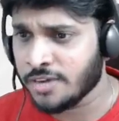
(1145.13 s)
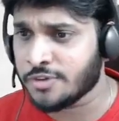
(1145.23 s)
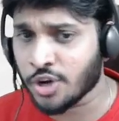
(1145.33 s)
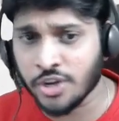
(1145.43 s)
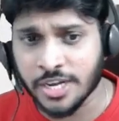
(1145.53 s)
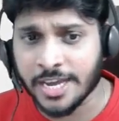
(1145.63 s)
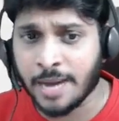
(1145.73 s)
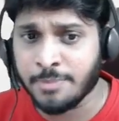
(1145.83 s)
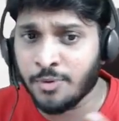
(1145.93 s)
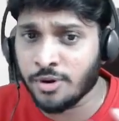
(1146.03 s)
If at all you are
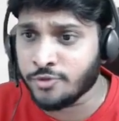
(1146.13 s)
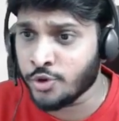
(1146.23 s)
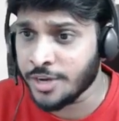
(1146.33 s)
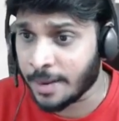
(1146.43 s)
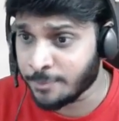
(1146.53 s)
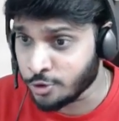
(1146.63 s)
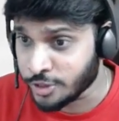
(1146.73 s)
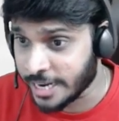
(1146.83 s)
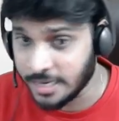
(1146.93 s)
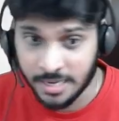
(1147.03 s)
capable of doing up to
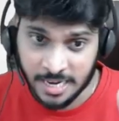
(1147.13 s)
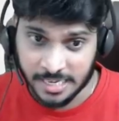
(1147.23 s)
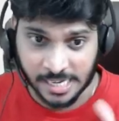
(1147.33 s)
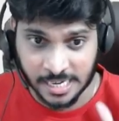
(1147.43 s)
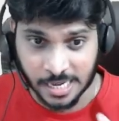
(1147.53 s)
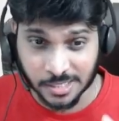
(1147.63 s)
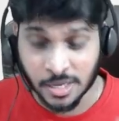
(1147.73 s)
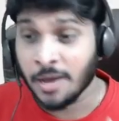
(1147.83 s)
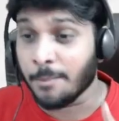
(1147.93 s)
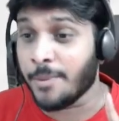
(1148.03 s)
10 hours.
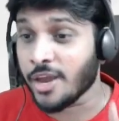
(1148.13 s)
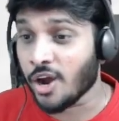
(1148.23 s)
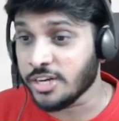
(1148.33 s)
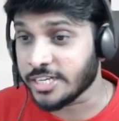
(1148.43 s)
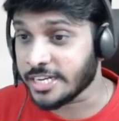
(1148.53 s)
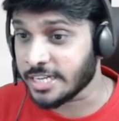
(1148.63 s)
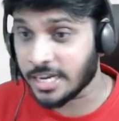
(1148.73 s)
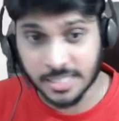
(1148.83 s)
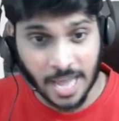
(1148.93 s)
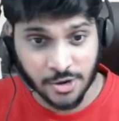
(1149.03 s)
Beyond the 10
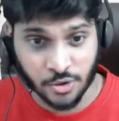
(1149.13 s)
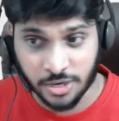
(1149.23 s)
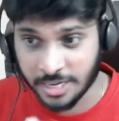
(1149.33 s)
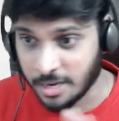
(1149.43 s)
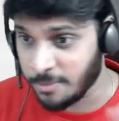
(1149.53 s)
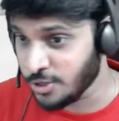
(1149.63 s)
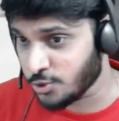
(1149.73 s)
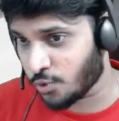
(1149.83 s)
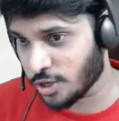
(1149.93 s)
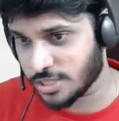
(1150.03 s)
hours, I don't recommend to
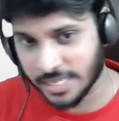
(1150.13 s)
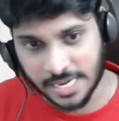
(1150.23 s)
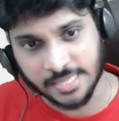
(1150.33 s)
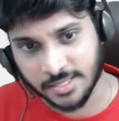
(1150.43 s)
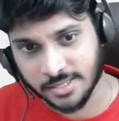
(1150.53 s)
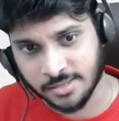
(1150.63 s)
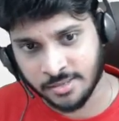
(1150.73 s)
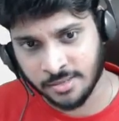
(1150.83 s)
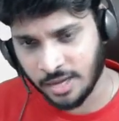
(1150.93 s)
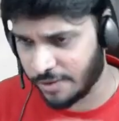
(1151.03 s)
watch the classes,
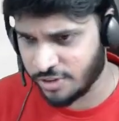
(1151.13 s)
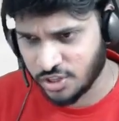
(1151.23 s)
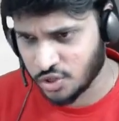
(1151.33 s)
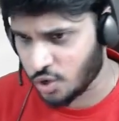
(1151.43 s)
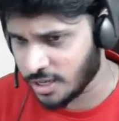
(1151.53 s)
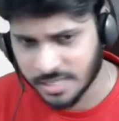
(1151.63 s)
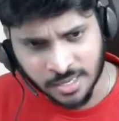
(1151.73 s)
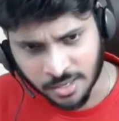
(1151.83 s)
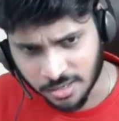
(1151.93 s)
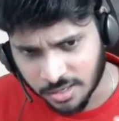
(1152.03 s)
which is not
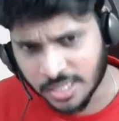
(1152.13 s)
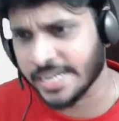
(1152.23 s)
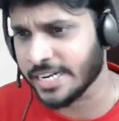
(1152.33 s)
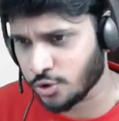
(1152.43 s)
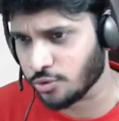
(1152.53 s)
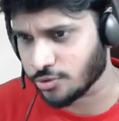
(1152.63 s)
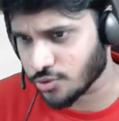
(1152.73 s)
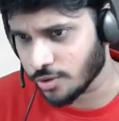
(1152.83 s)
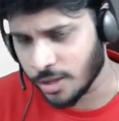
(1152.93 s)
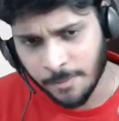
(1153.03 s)
correct
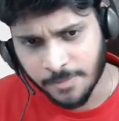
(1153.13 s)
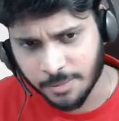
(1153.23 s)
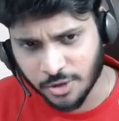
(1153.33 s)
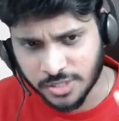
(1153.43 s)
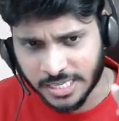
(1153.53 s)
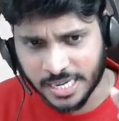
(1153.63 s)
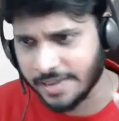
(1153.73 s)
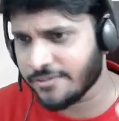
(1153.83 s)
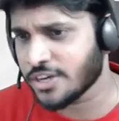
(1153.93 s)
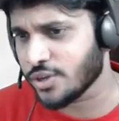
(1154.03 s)
also, because it will
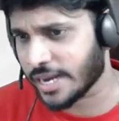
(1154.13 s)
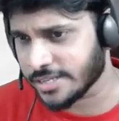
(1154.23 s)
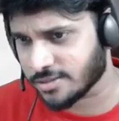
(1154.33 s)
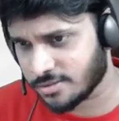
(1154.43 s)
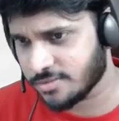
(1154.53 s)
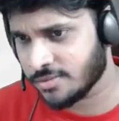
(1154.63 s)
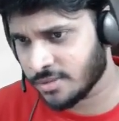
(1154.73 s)
affect your eyes.